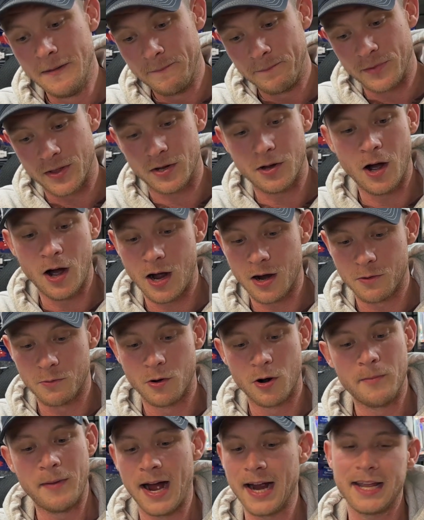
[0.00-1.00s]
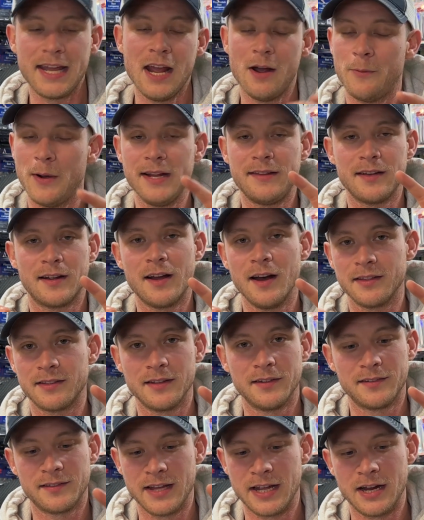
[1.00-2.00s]
the Cog Worm. I can't wait to cut
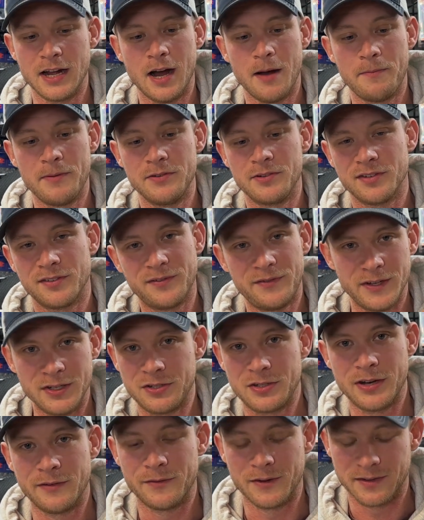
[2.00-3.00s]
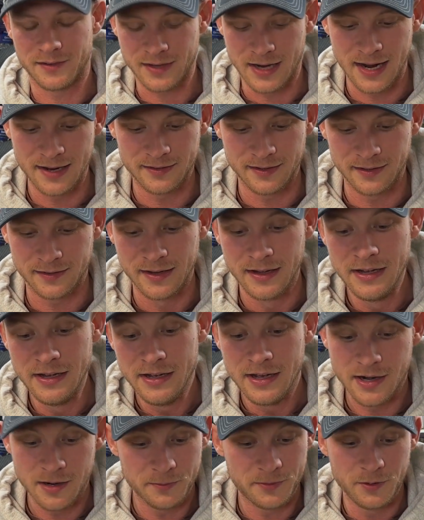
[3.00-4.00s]
this thing up and just fish different sizes.
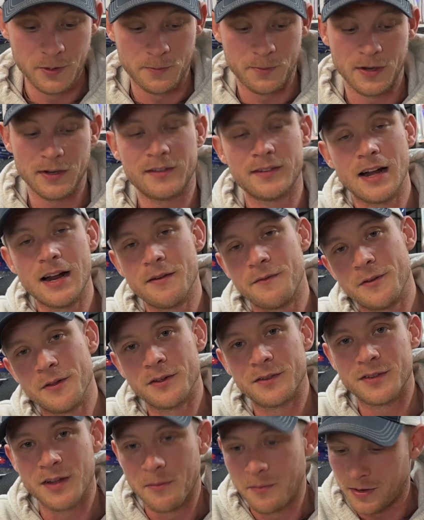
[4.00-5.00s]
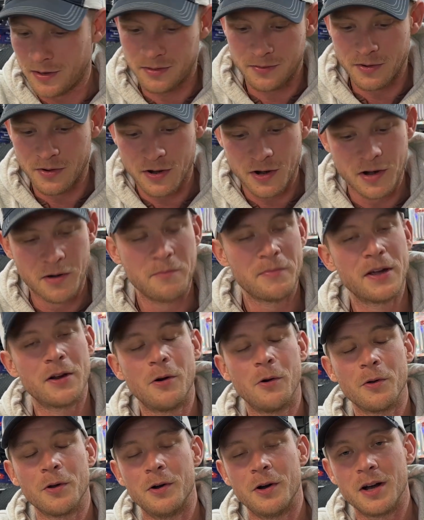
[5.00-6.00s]
And I'm super excited for the summer to throw it on a big
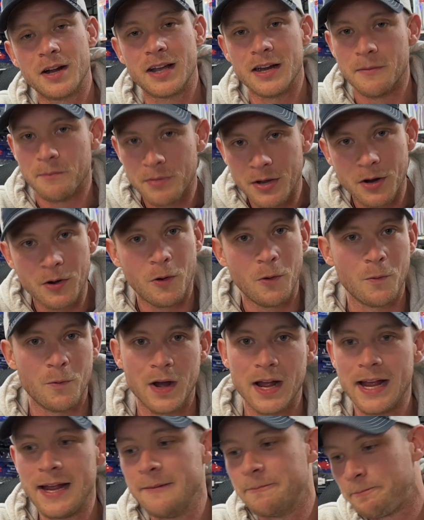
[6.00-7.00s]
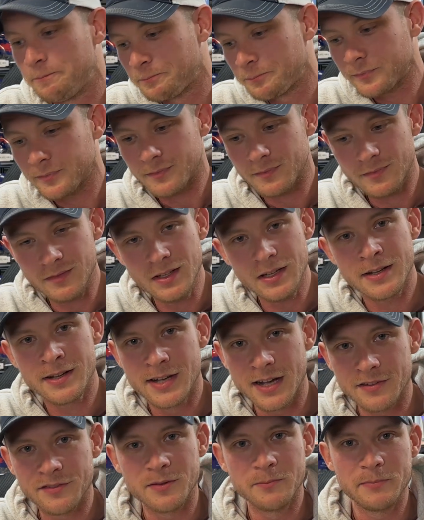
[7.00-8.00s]
old hook and a big old weight,
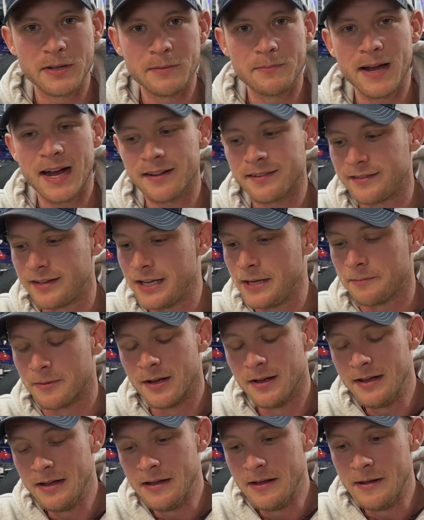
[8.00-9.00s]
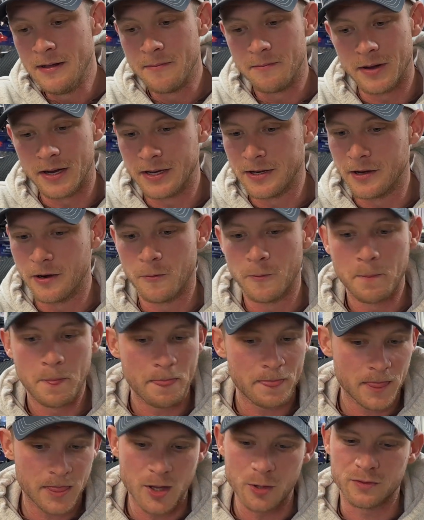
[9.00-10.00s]
catch some big bass deep. But, you know,
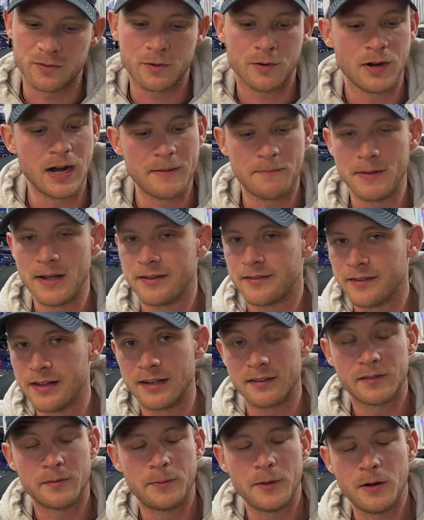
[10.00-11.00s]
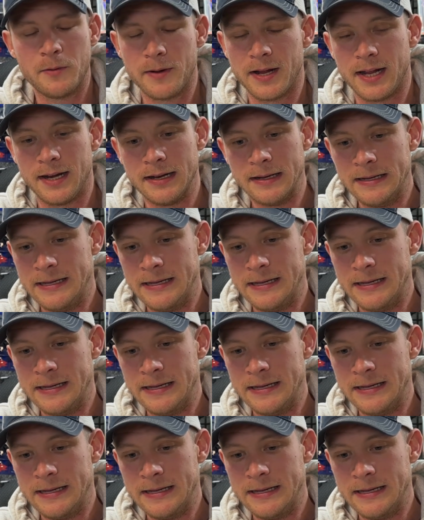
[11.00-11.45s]
those crankbaits and that spinnerbait,